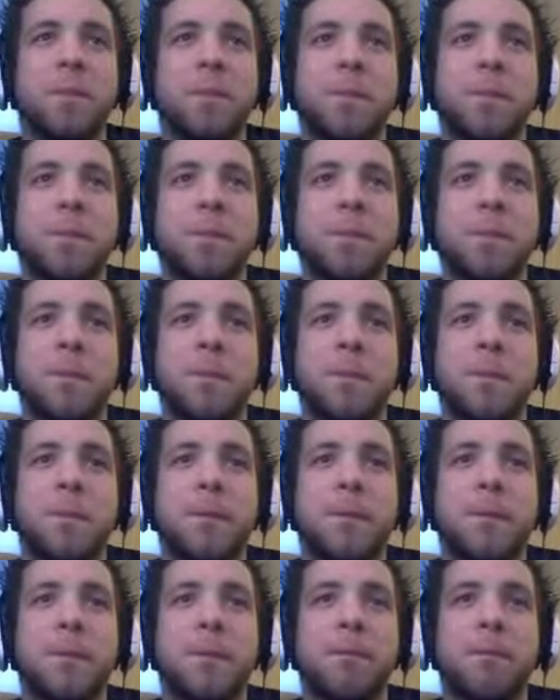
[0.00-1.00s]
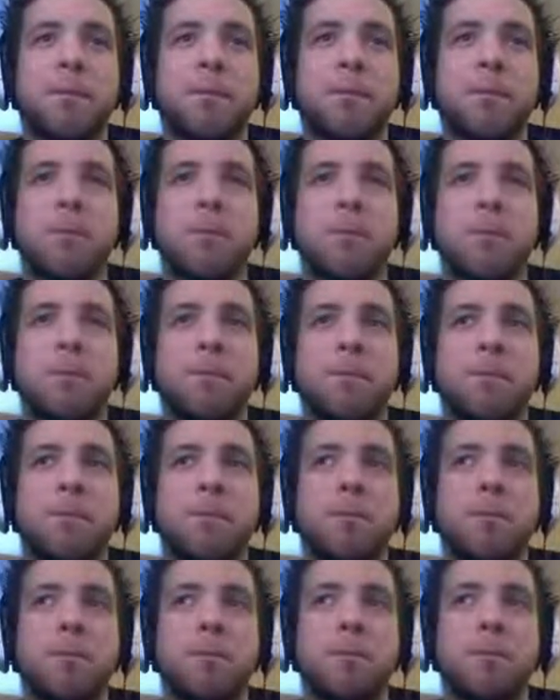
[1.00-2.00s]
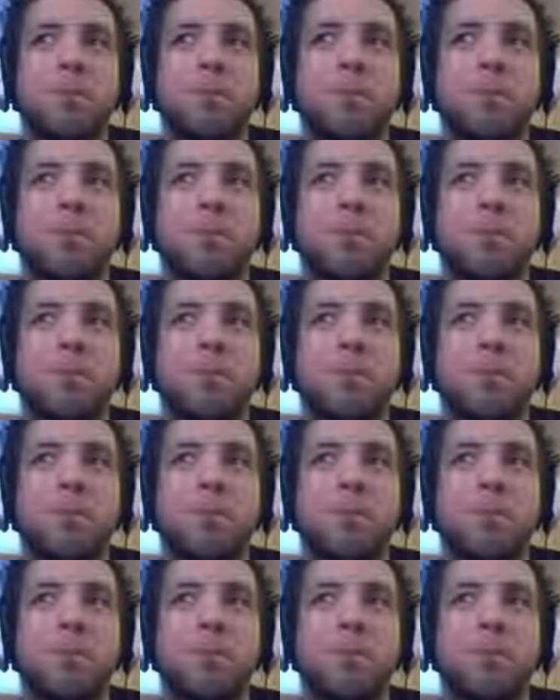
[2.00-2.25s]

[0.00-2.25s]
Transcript: Nobody speaks.